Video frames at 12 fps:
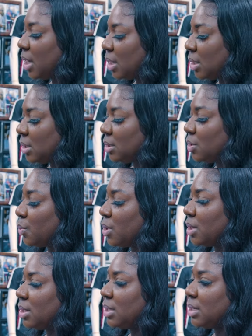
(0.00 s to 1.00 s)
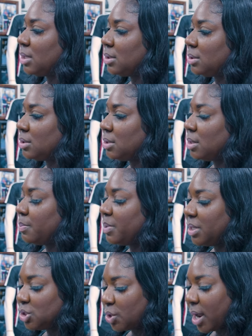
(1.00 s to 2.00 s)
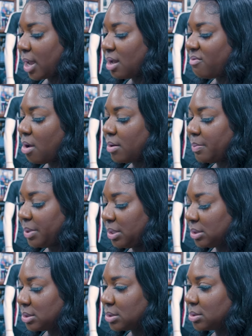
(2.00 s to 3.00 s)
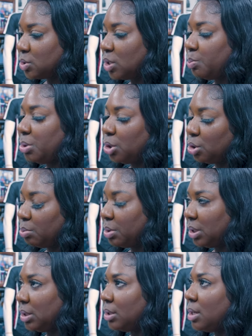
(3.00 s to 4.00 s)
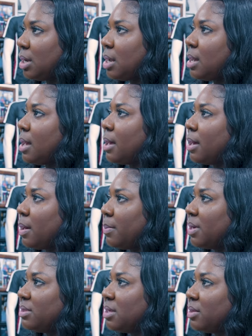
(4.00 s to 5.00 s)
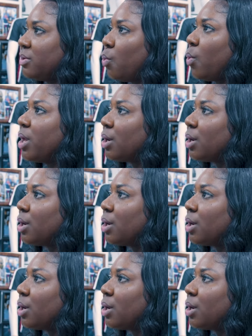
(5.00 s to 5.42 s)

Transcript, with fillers: pay it, you were going to get a beat track of all the beats. You could pick your beat. And then the